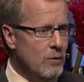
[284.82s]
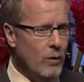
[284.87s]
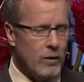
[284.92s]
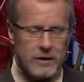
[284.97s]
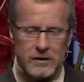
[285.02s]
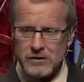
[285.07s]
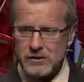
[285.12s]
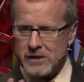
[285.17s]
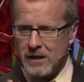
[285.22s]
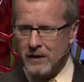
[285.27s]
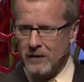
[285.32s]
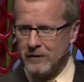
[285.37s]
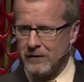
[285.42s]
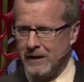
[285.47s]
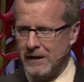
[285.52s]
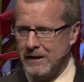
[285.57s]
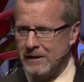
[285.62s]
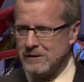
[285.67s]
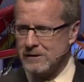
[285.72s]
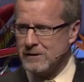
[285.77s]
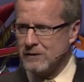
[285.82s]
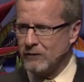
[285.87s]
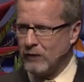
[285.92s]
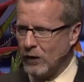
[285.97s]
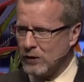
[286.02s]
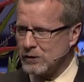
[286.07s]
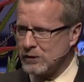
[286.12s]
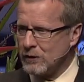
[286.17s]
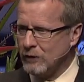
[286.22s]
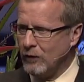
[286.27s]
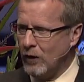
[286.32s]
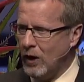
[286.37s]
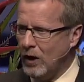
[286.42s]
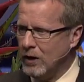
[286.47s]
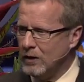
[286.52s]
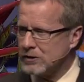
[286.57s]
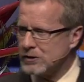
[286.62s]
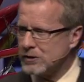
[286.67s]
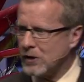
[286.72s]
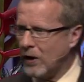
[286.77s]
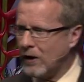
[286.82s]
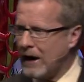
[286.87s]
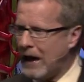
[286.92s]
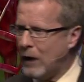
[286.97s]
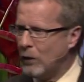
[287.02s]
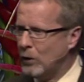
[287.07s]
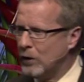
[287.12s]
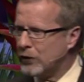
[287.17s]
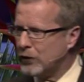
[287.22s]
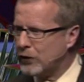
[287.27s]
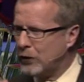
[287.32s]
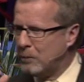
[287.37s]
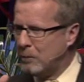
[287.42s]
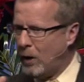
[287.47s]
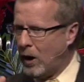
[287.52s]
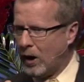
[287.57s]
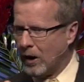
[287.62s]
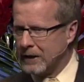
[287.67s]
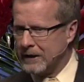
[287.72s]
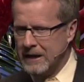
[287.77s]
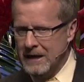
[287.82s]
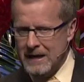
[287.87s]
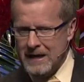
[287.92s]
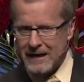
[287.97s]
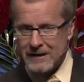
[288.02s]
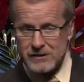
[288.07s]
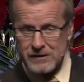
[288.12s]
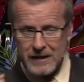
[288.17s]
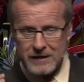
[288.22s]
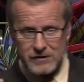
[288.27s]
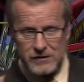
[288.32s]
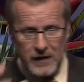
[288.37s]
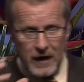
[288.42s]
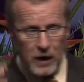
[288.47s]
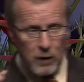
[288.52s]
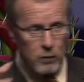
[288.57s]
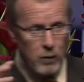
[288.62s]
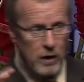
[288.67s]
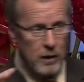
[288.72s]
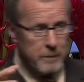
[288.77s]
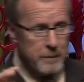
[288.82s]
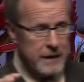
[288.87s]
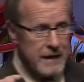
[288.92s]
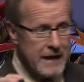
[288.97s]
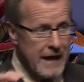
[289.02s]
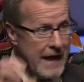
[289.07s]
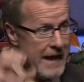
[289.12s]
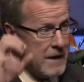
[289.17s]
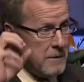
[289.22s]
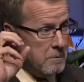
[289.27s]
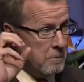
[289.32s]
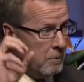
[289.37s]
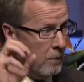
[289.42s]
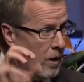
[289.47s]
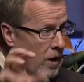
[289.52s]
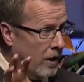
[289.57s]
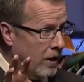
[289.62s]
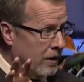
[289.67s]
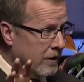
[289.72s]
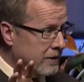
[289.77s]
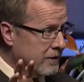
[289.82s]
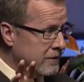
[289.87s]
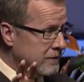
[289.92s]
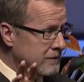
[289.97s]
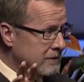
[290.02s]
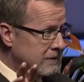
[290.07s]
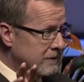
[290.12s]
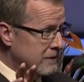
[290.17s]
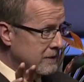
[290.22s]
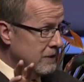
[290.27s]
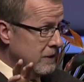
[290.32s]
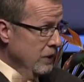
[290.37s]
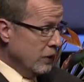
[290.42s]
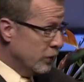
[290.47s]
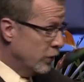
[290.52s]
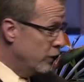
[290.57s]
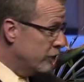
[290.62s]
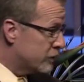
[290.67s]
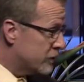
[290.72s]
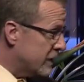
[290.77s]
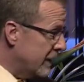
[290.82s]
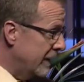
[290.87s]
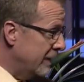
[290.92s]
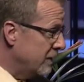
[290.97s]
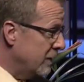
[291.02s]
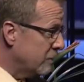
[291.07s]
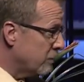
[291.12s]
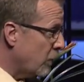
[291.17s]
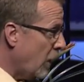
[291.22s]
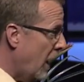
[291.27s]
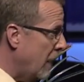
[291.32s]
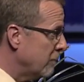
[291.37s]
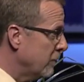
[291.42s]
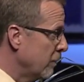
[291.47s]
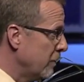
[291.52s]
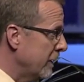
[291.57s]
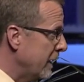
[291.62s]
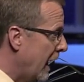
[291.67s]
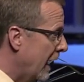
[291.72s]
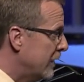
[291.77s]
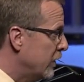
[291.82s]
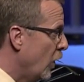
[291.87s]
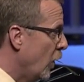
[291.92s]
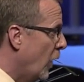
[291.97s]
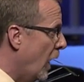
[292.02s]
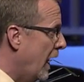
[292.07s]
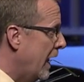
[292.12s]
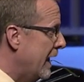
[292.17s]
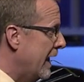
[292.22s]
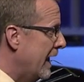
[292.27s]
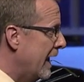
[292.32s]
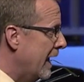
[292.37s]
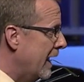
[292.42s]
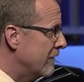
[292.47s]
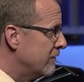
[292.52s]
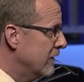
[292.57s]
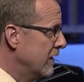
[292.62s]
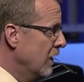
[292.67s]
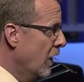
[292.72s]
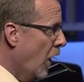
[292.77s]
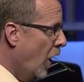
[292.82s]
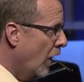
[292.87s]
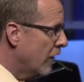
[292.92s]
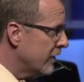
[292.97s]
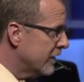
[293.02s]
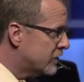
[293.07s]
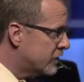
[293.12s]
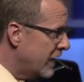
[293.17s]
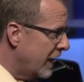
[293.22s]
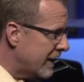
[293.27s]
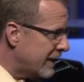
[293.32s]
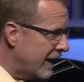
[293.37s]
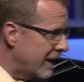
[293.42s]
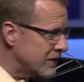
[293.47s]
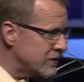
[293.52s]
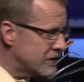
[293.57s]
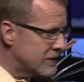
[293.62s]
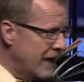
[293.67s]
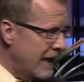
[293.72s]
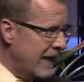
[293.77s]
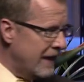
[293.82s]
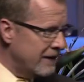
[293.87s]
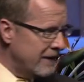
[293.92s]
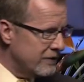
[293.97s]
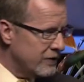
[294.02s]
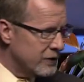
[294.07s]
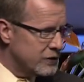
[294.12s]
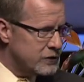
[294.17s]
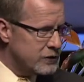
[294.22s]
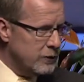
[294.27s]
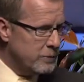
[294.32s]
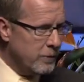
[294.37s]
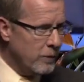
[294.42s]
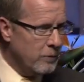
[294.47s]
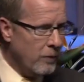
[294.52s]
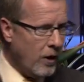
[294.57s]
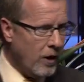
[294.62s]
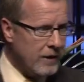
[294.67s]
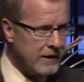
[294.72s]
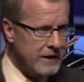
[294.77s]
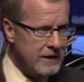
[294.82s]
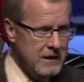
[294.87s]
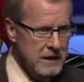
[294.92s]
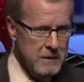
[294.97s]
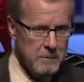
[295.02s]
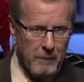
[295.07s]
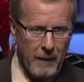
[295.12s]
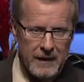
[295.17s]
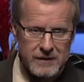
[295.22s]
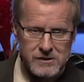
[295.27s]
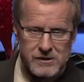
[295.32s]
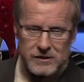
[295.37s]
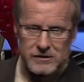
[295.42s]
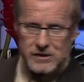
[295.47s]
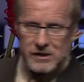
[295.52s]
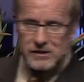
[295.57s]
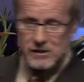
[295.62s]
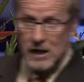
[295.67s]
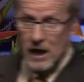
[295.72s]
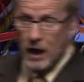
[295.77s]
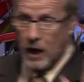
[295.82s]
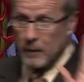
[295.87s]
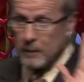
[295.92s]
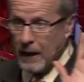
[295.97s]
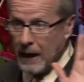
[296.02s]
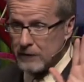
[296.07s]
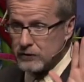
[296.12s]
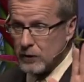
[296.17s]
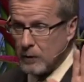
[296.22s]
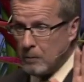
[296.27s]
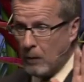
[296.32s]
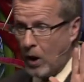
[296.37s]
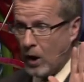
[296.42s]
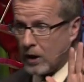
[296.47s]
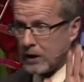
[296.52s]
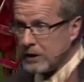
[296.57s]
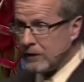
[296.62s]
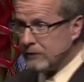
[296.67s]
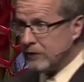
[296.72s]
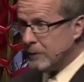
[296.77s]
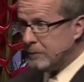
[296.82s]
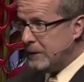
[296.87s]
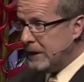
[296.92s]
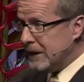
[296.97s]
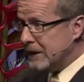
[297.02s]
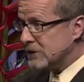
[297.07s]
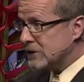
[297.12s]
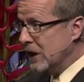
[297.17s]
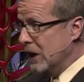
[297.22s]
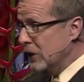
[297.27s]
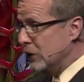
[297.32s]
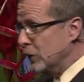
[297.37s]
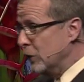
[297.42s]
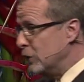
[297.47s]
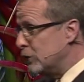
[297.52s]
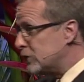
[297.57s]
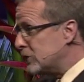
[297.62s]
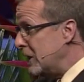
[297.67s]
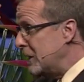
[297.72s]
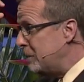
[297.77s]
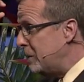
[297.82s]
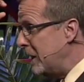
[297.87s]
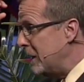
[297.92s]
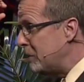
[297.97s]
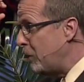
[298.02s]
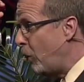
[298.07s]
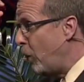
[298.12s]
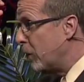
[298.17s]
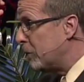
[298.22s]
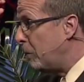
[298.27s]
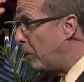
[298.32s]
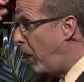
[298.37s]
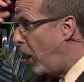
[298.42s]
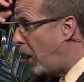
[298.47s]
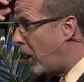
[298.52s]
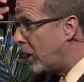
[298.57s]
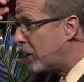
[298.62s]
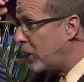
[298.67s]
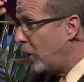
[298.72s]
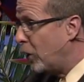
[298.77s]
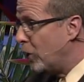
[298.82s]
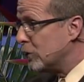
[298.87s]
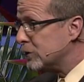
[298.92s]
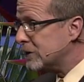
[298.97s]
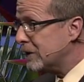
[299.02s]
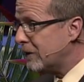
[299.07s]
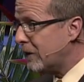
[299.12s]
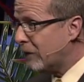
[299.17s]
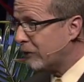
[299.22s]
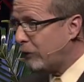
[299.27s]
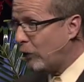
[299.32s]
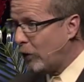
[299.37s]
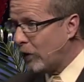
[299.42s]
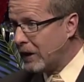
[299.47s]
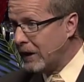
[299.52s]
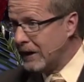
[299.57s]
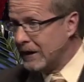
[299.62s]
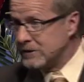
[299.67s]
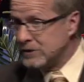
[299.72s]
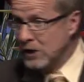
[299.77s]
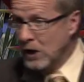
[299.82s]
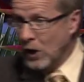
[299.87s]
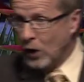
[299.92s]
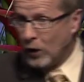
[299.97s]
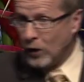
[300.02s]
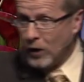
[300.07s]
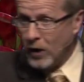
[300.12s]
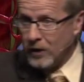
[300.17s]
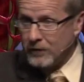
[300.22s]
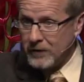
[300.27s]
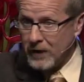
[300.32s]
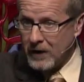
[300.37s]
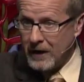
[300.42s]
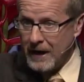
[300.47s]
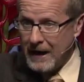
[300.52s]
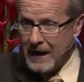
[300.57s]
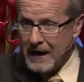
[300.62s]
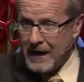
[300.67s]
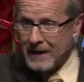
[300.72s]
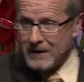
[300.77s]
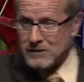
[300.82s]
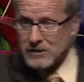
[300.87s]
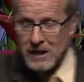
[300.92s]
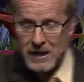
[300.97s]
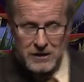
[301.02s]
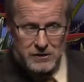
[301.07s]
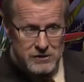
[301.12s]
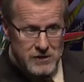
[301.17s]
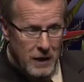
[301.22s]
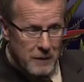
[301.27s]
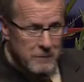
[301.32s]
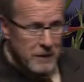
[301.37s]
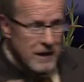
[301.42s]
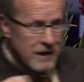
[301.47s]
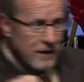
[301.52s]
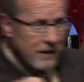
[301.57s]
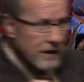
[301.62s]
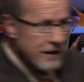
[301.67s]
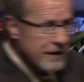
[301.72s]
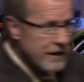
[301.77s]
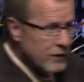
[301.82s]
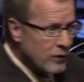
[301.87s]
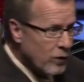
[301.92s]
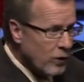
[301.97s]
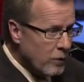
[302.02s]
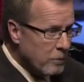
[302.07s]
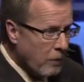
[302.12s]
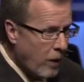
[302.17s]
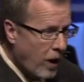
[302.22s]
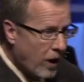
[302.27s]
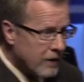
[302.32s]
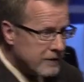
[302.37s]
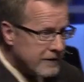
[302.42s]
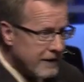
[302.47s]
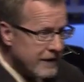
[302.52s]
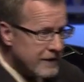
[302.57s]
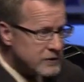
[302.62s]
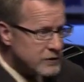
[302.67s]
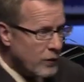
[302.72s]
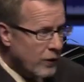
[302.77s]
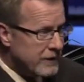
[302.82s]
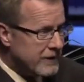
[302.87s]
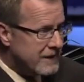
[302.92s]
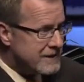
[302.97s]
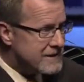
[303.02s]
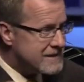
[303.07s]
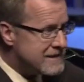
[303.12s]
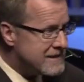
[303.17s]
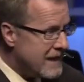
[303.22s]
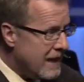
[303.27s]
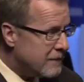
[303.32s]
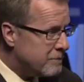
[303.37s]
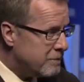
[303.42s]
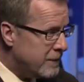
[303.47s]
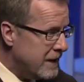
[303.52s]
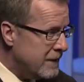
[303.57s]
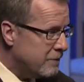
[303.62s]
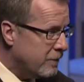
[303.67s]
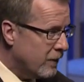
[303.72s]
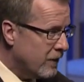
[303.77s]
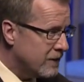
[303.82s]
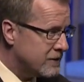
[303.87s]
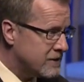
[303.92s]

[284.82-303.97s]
Well, consider these. First of all, start out with the mark. It says, There will be a mark. You've seen them probably, I know I have, on the checkout stand at the supermarket, messages about the mark of the beast. You see people with barcodes in their foreheads or on their hands, some literal mark that is going to set people